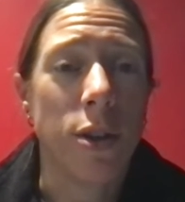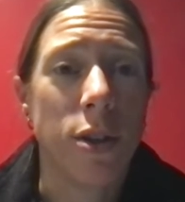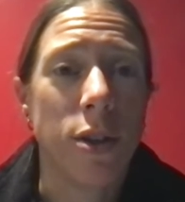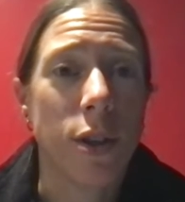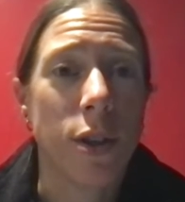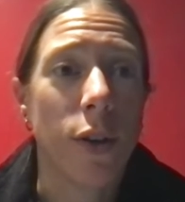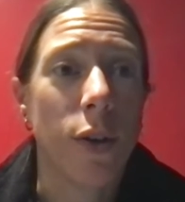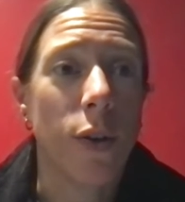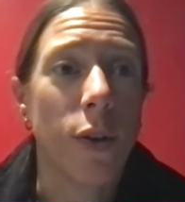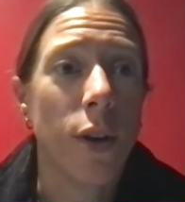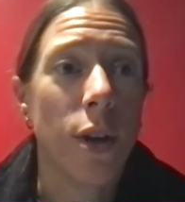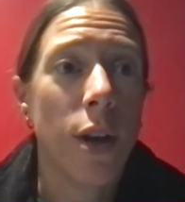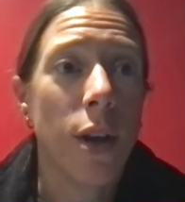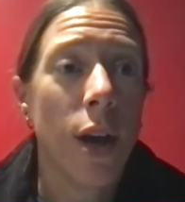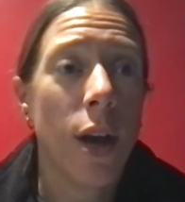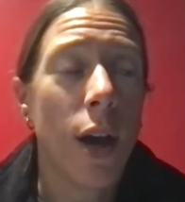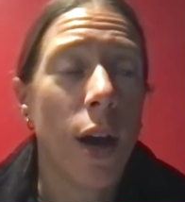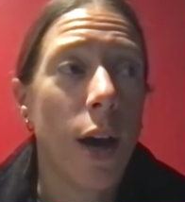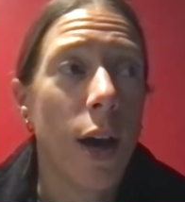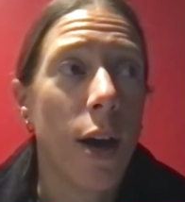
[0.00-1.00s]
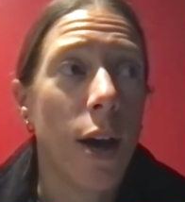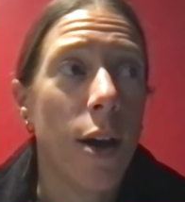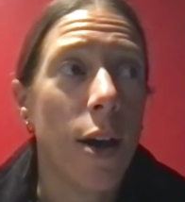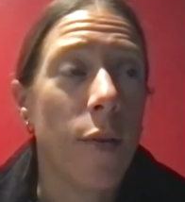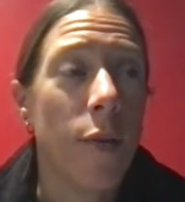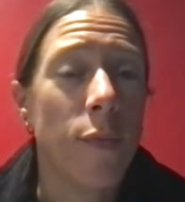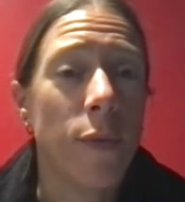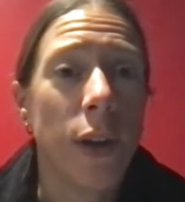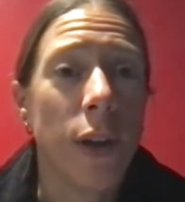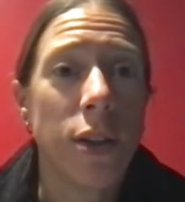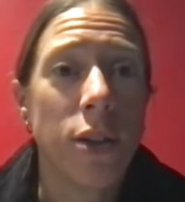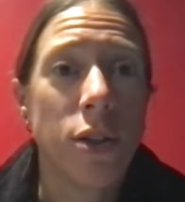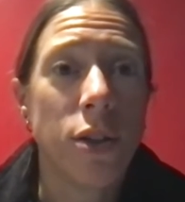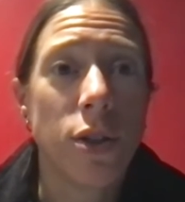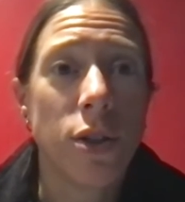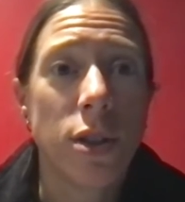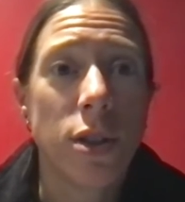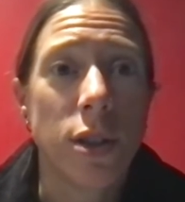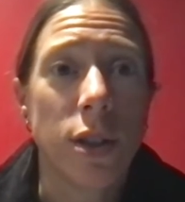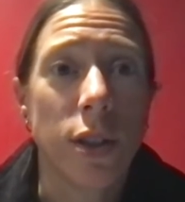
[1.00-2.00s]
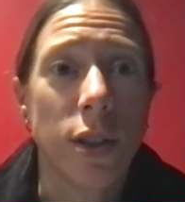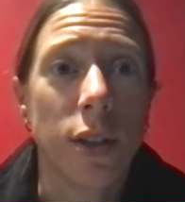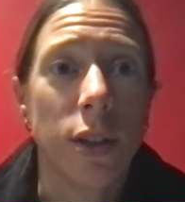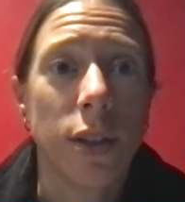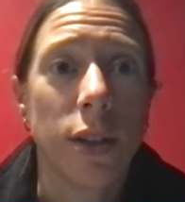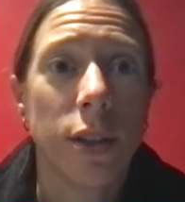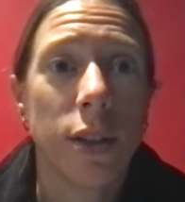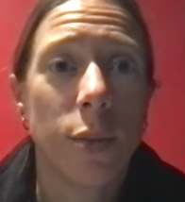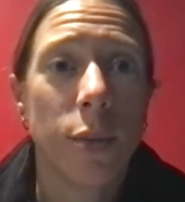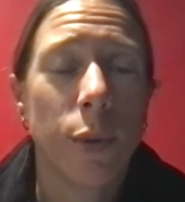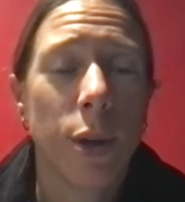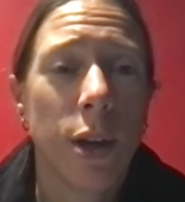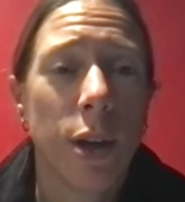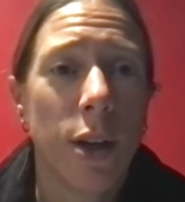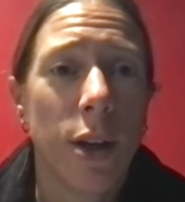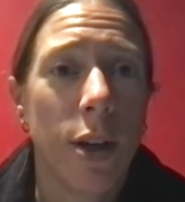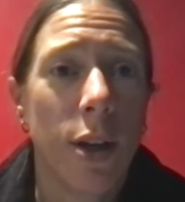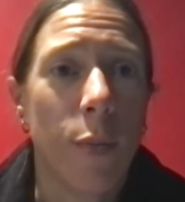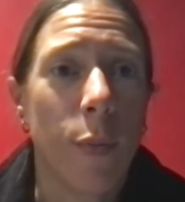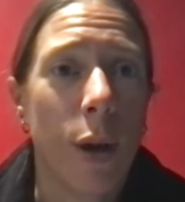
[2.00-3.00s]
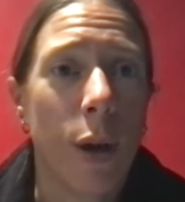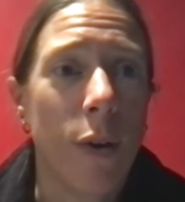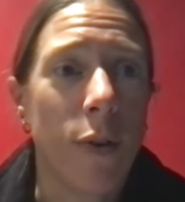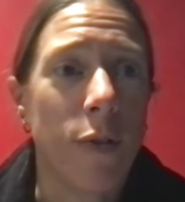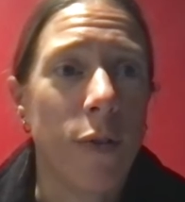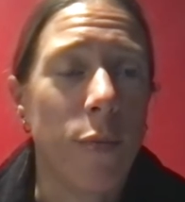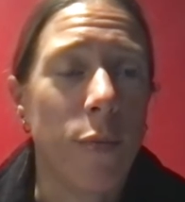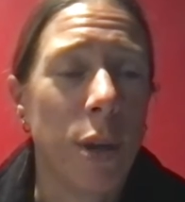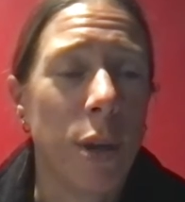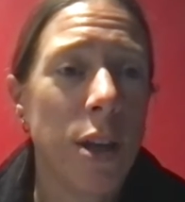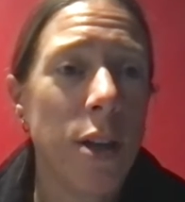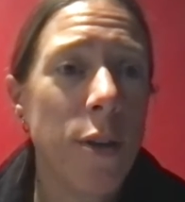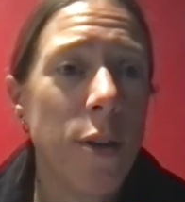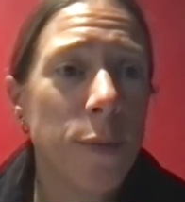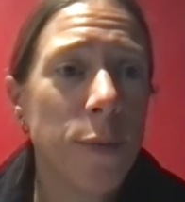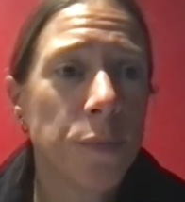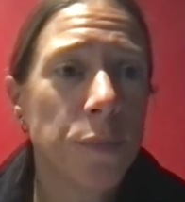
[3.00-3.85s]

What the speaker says: So that's just a little bit about me.